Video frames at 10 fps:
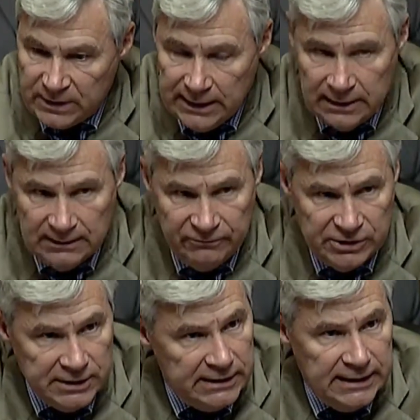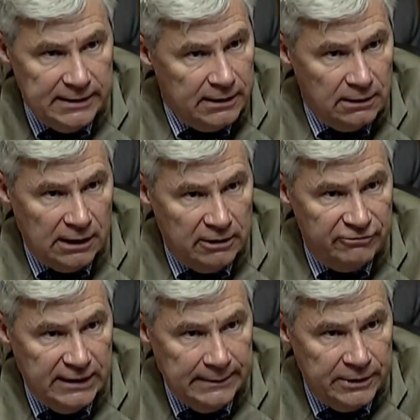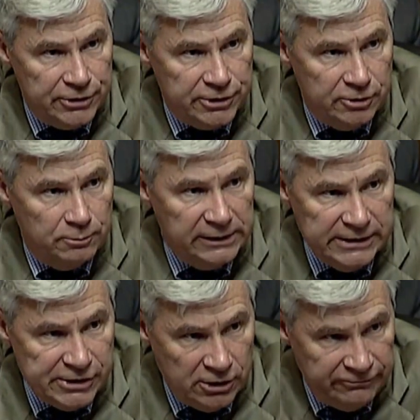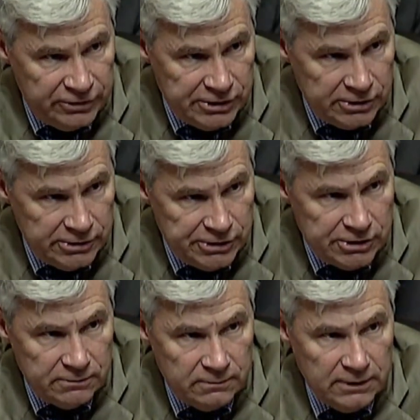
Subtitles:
and obviously they did a lot of damage to police officers.